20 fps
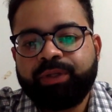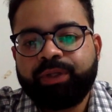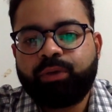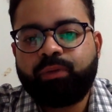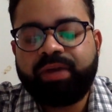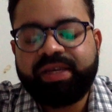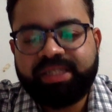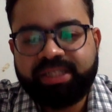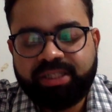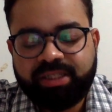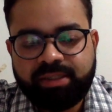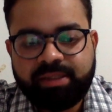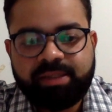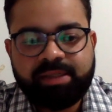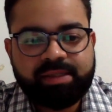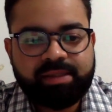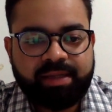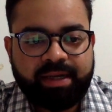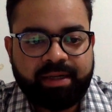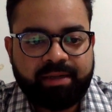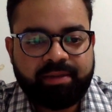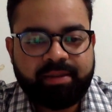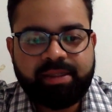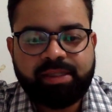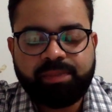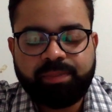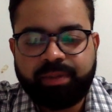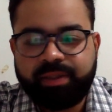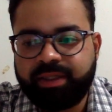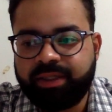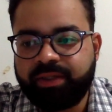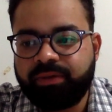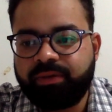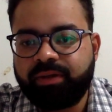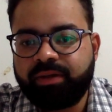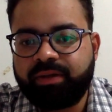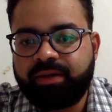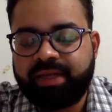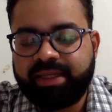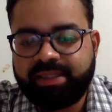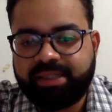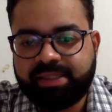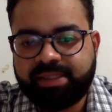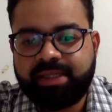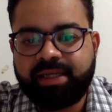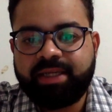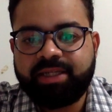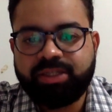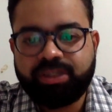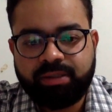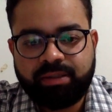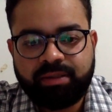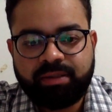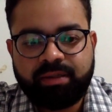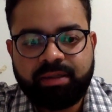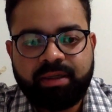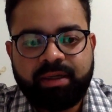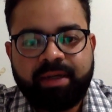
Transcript: questions that this particular legislation